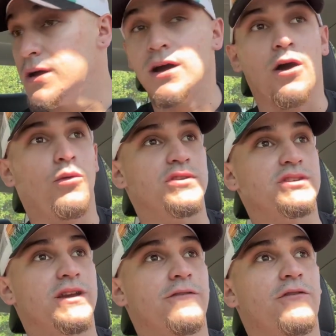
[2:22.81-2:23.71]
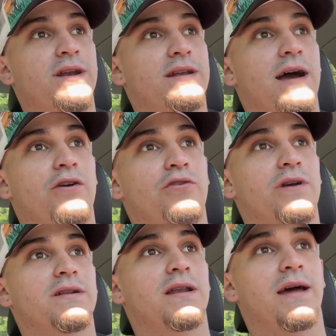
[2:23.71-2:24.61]
I don't want you to get freaked out or
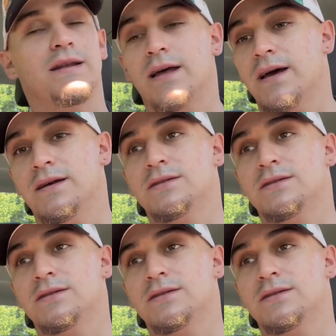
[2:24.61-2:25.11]
anything like that.